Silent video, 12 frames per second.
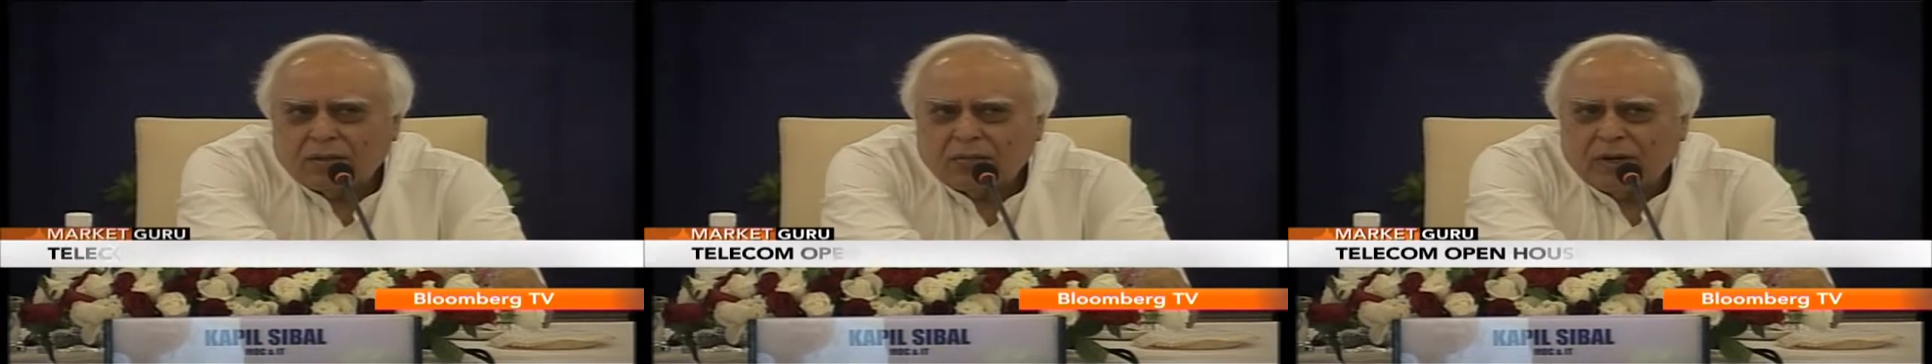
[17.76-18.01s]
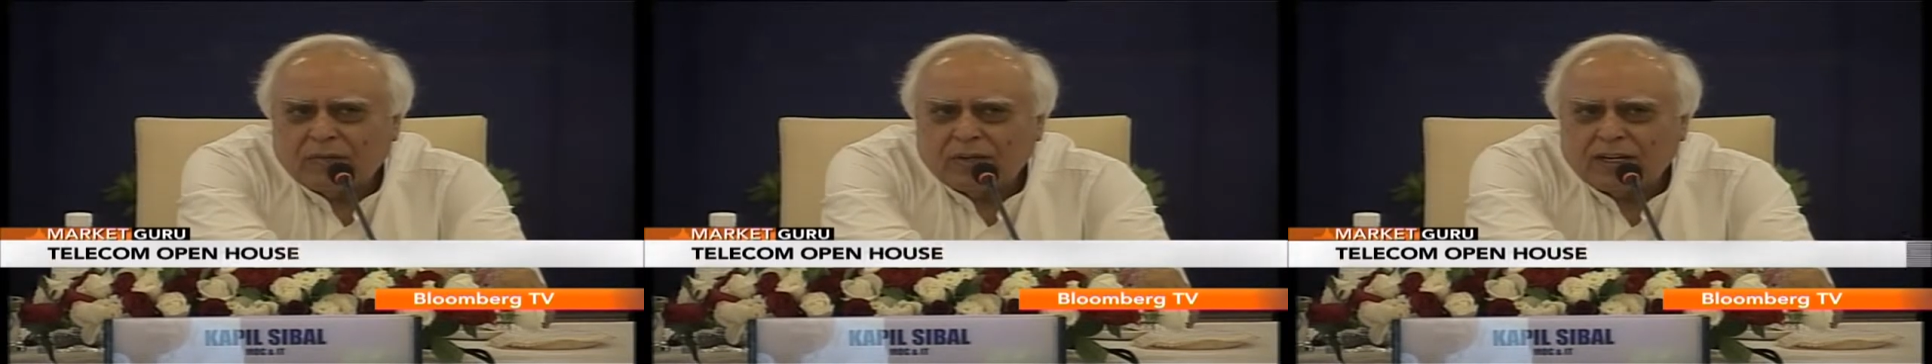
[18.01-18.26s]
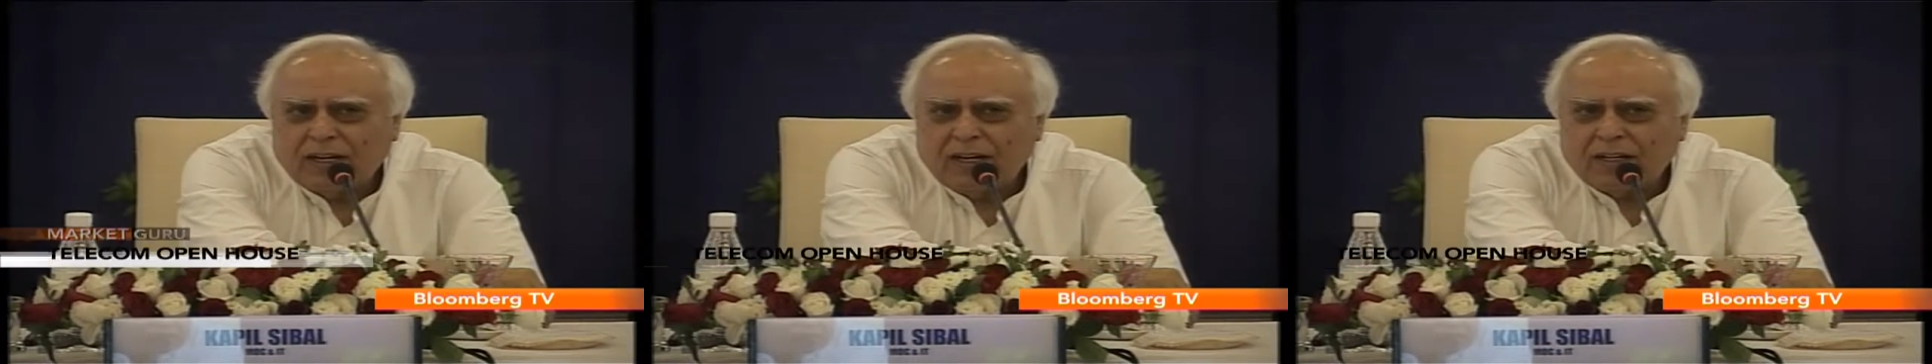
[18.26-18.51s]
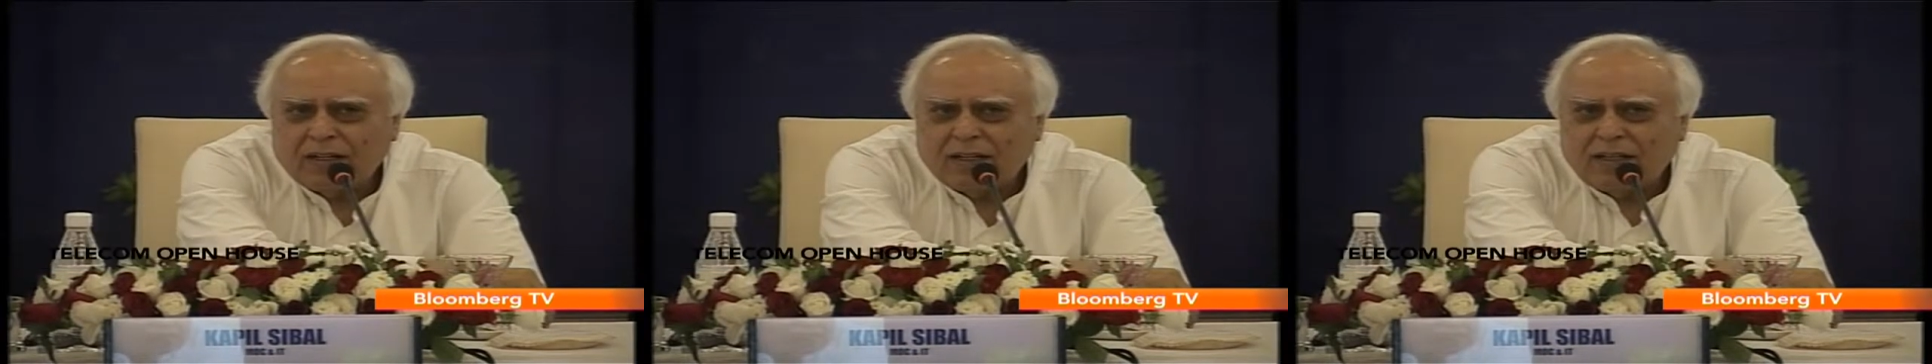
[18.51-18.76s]
We have
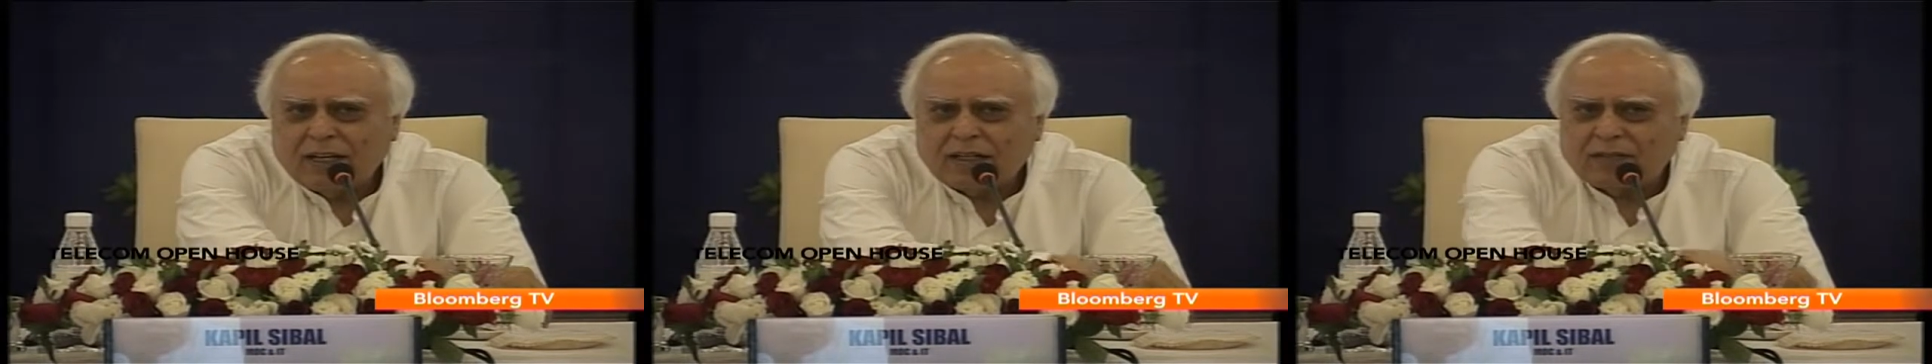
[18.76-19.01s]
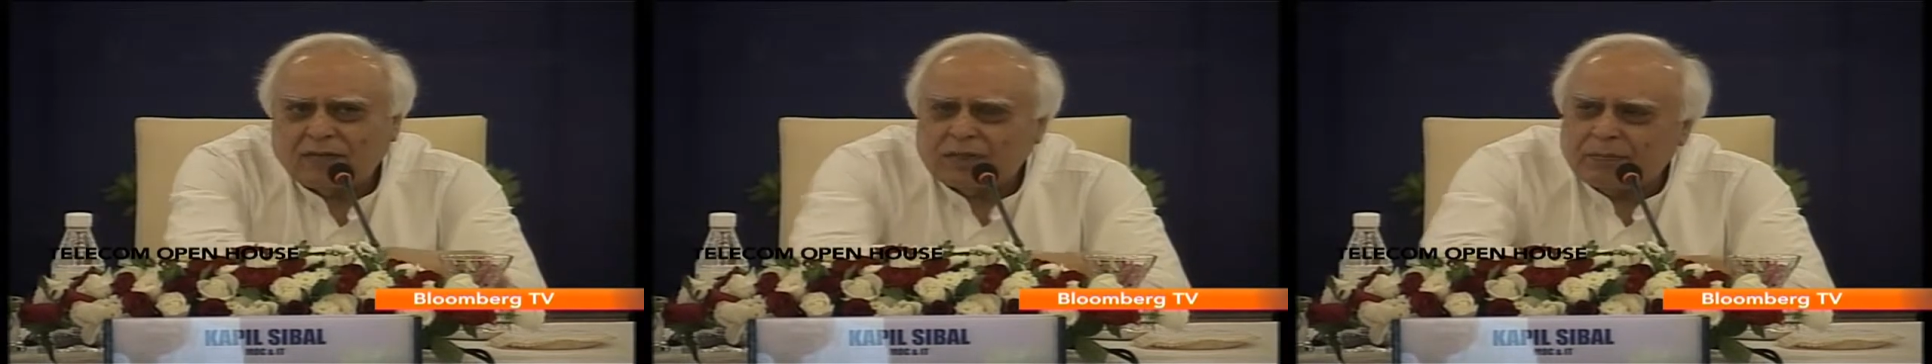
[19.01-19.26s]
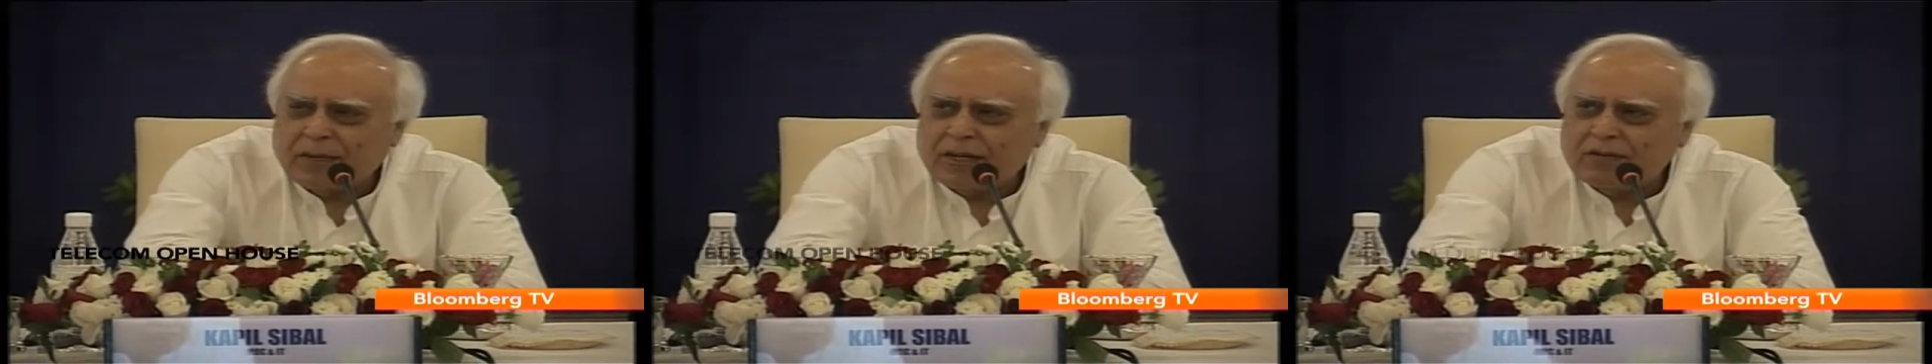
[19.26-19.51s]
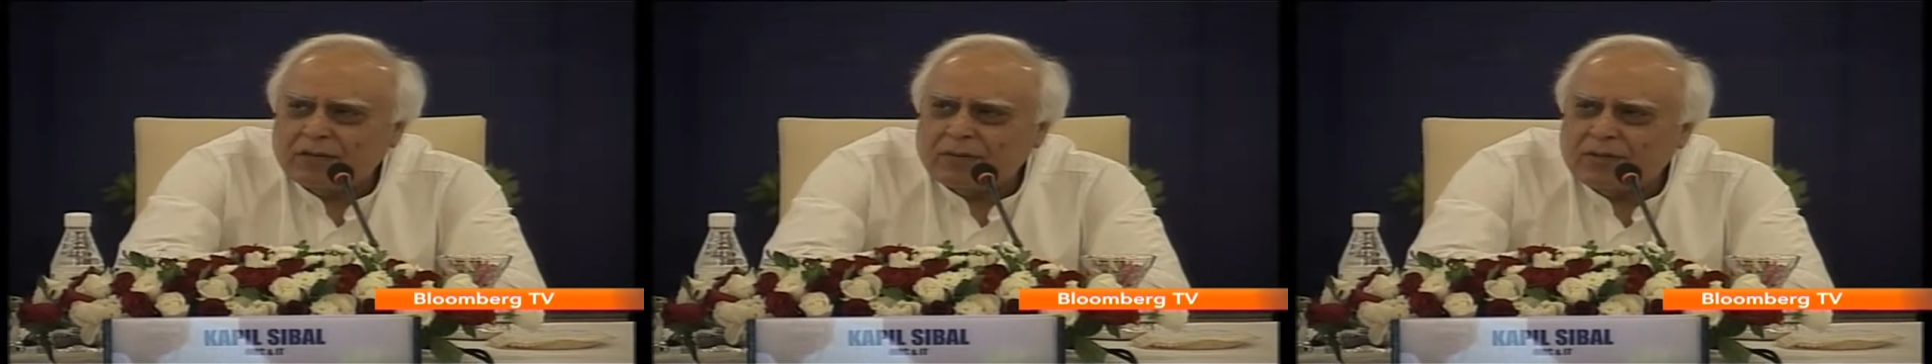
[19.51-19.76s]
cleared the decks for
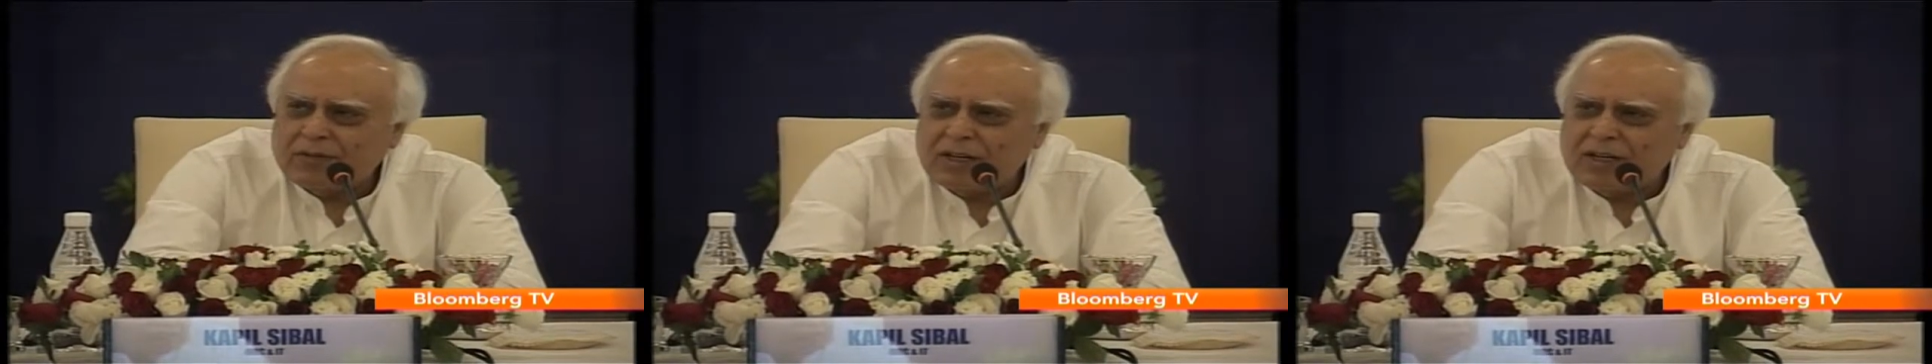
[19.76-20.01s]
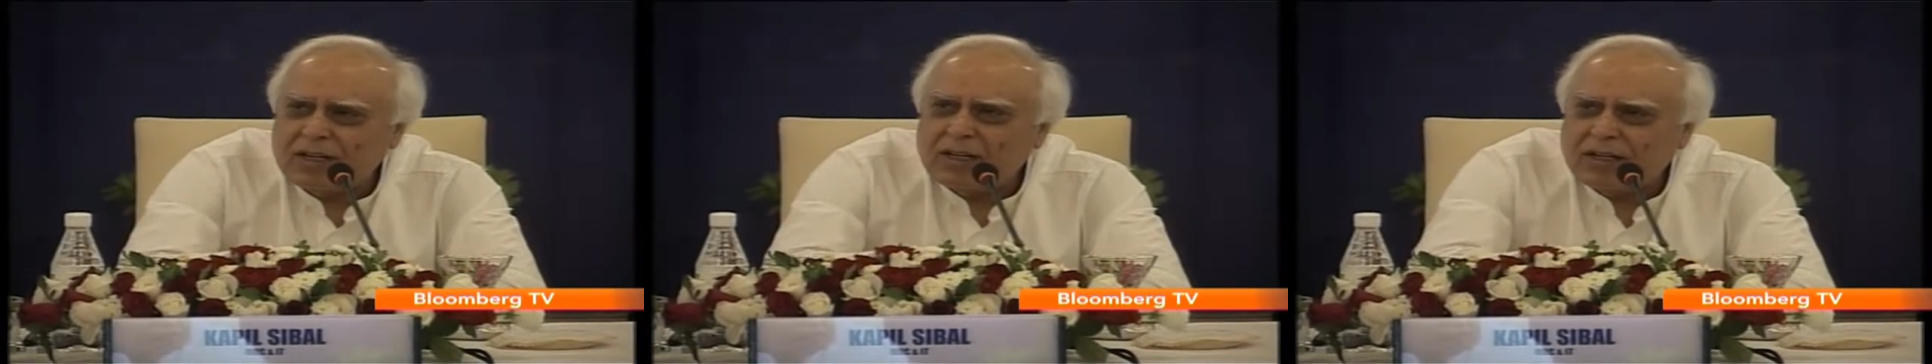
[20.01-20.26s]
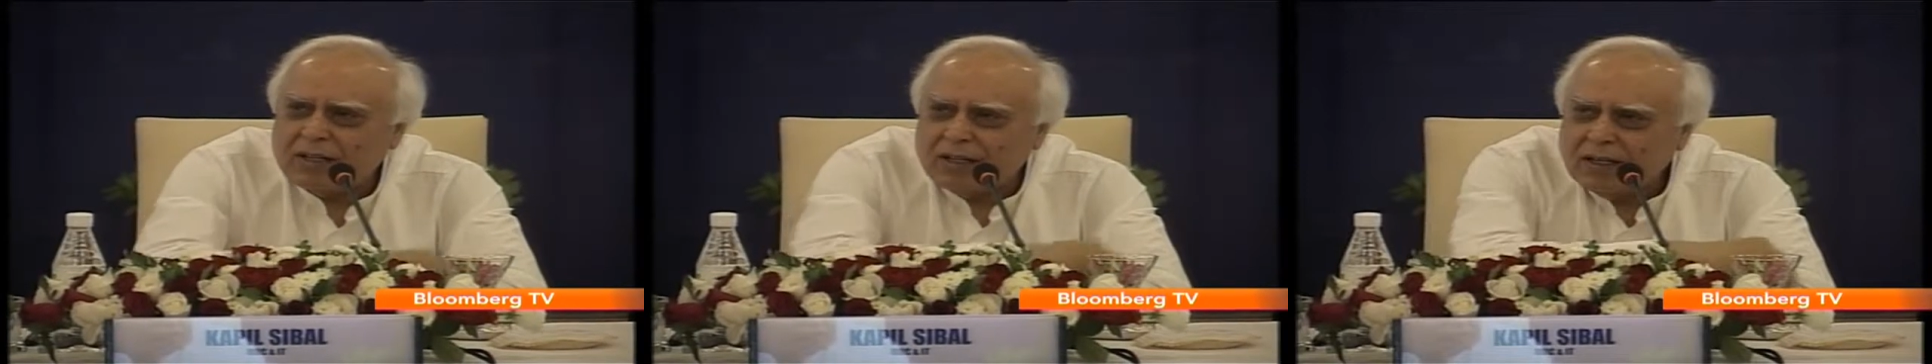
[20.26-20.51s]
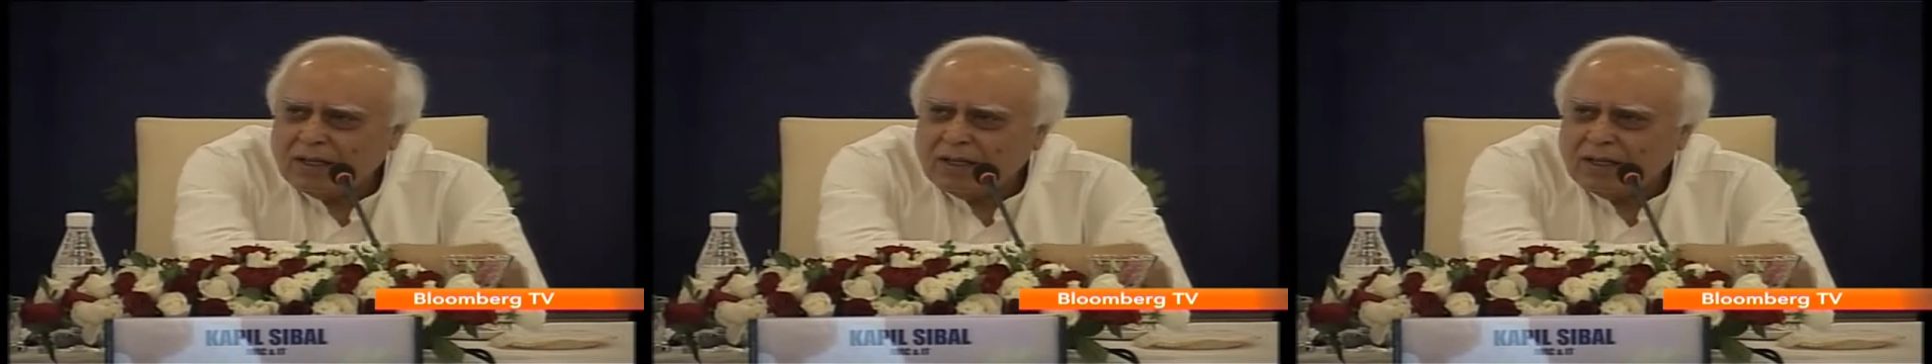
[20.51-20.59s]
spectrum trading.